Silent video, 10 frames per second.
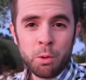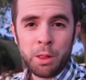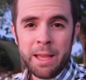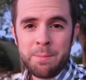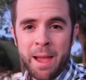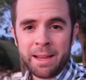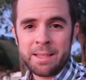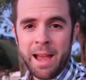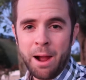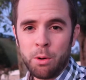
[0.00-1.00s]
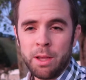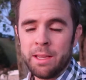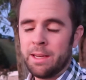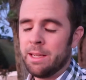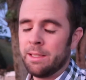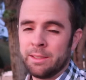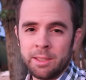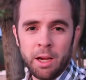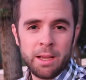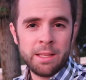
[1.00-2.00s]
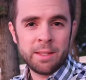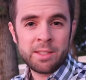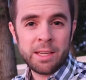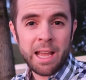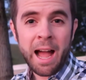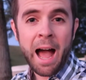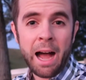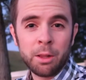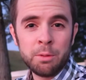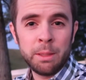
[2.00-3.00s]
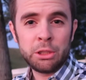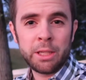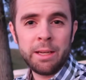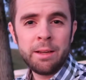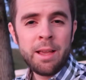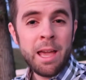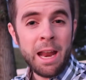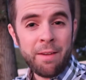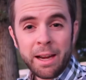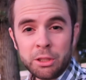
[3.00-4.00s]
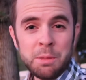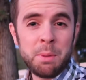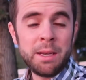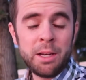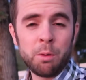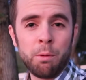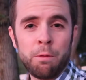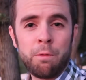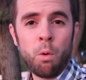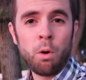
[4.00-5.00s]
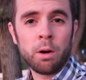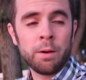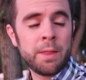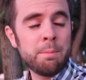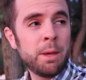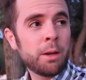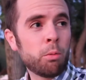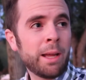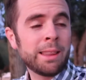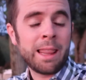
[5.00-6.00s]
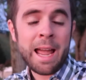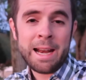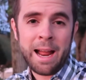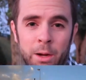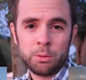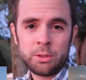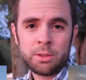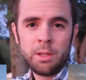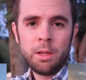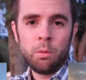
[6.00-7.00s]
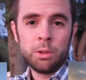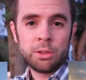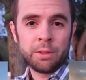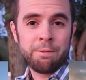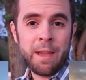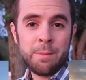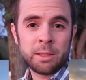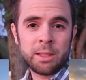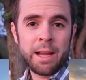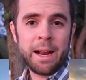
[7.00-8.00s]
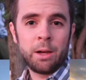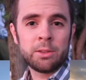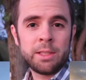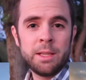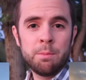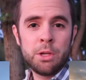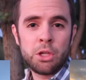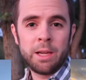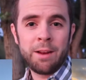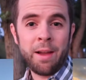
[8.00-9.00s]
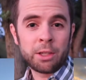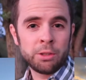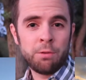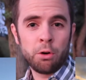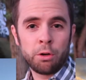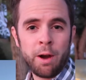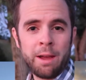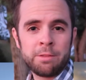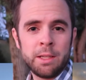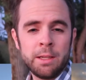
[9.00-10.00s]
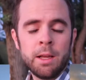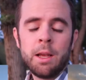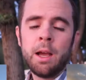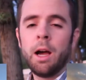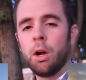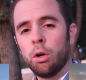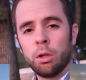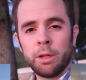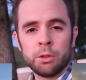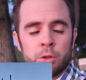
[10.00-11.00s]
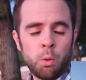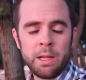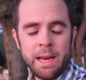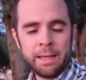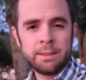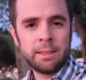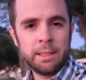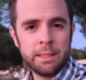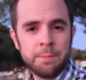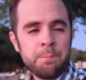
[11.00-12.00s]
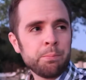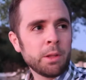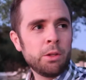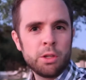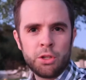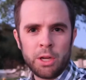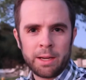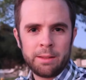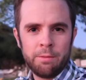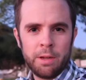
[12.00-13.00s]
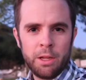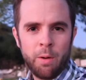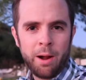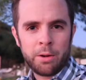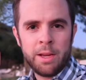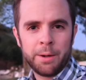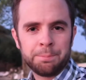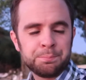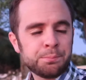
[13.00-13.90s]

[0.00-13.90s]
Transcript: with Lake Macatawa, it is in the city of Holland, Michigan. I've actually been here before the Big Red Lighthouse, which is a famous lighthouse in Michigan. I've actually photographed it earlier in 2019. You can check the video out here.